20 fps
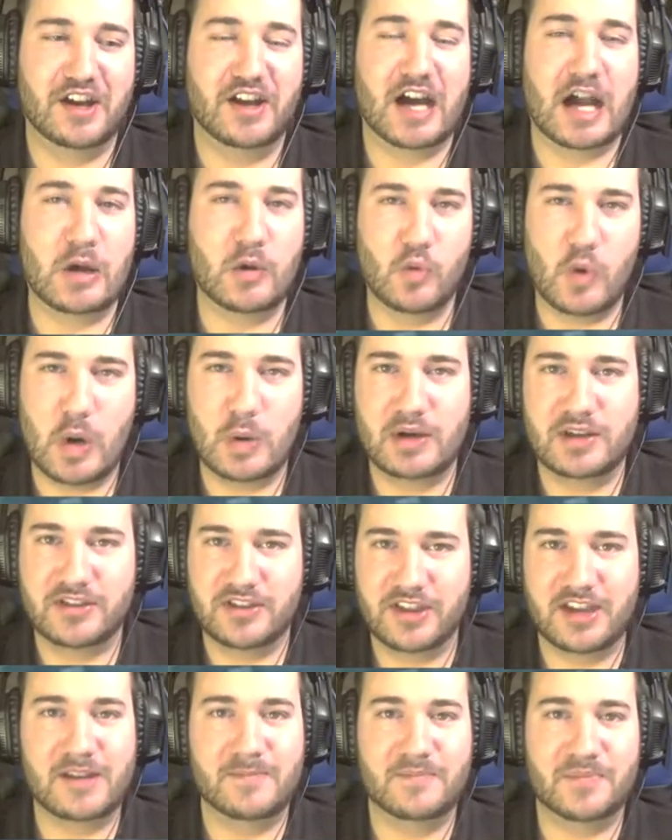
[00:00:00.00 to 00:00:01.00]
uh, I went
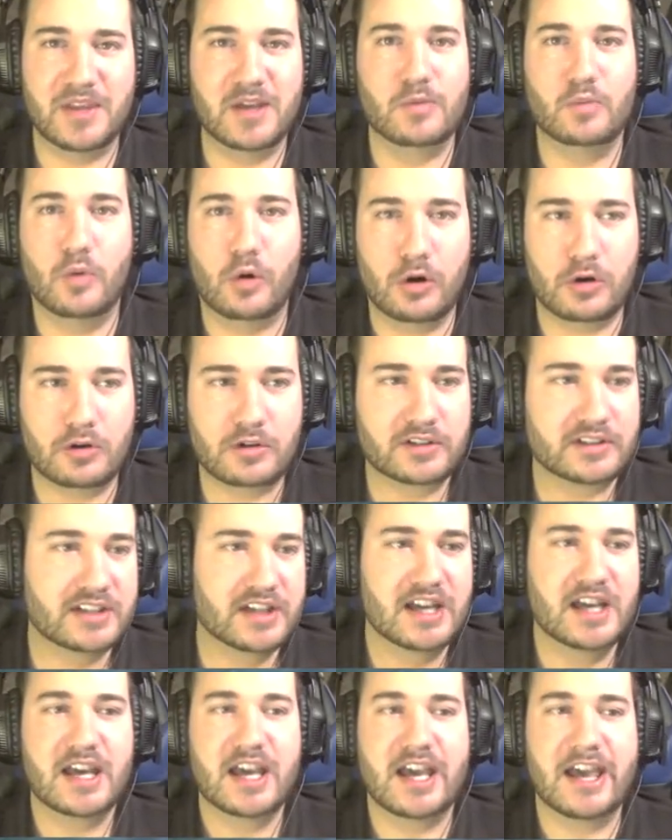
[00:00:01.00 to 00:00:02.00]
with it. It worked,
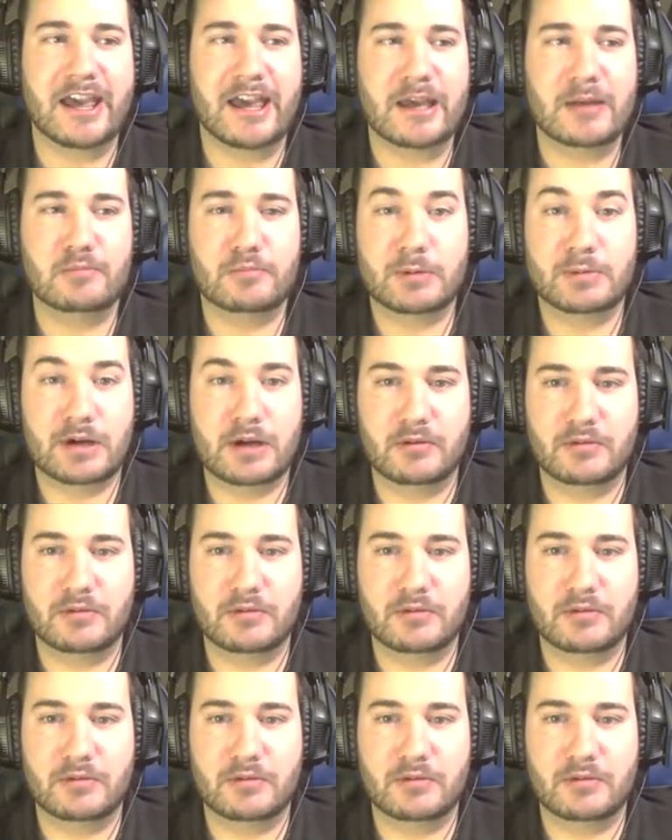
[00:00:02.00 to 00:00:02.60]
and we were